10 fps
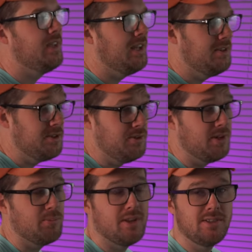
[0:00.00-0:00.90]
in
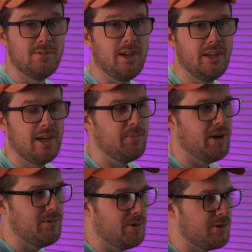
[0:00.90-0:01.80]
tuning, but let's find out
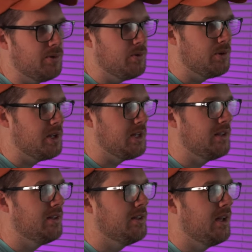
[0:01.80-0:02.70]
by
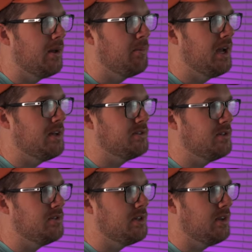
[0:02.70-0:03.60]
recording a
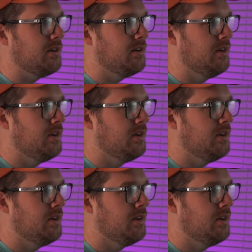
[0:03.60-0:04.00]
passage here.